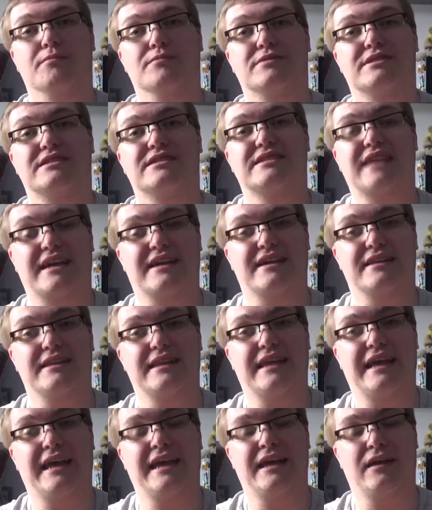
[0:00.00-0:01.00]

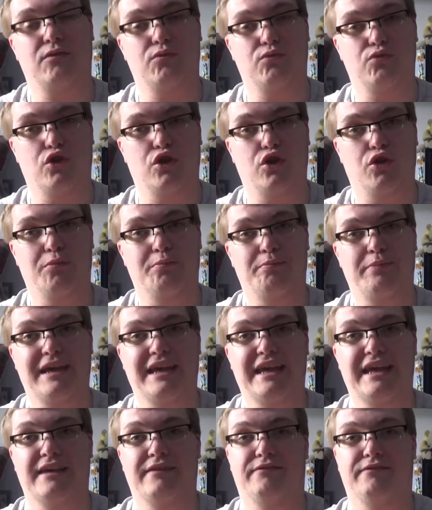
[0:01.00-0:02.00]
Secondly, will
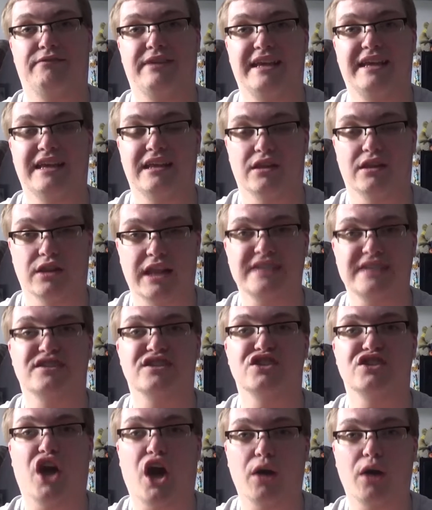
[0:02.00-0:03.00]
be The
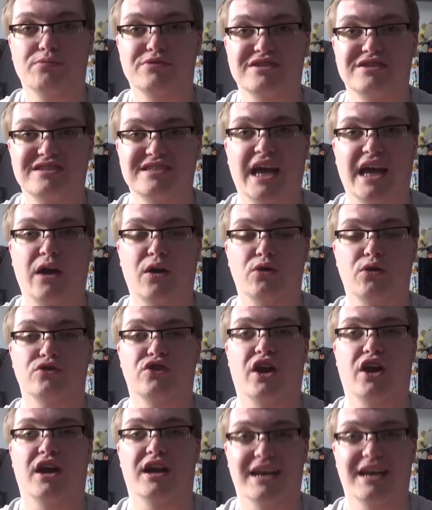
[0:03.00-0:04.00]
Legend of
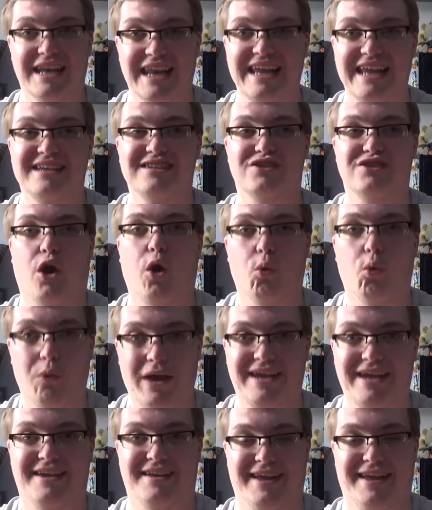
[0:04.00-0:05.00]
Zelda Link's
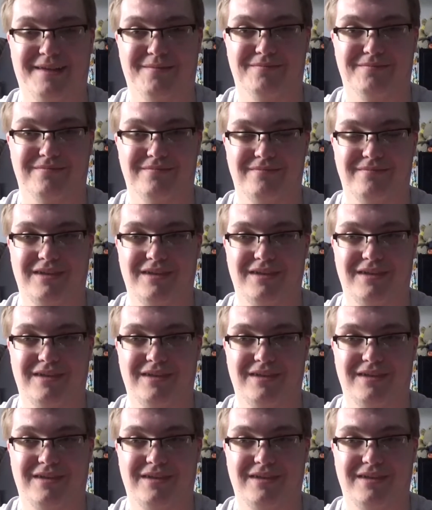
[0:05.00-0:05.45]
Awakening.